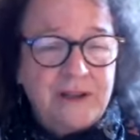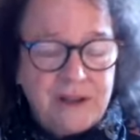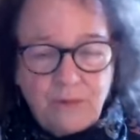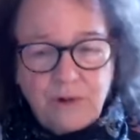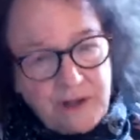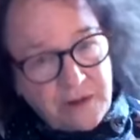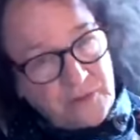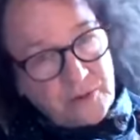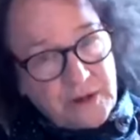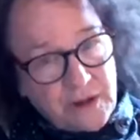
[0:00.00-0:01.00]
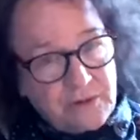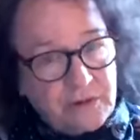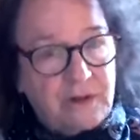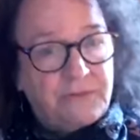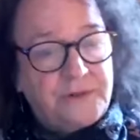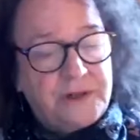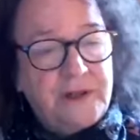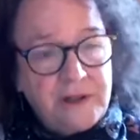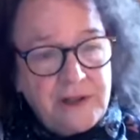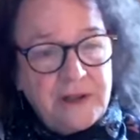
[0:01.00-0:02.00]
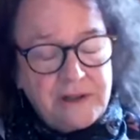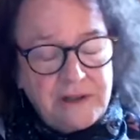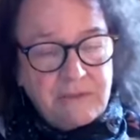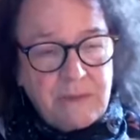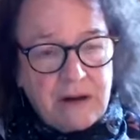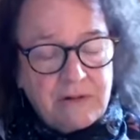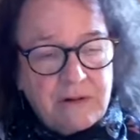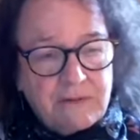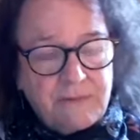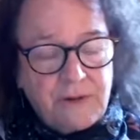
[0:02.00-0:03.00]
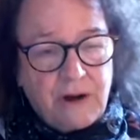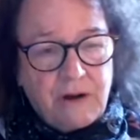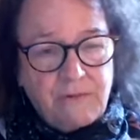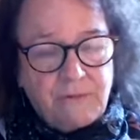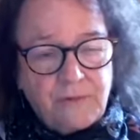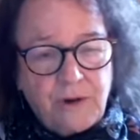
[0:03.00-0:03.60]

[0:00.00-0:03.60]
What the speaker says: that would give you another lift in the amount of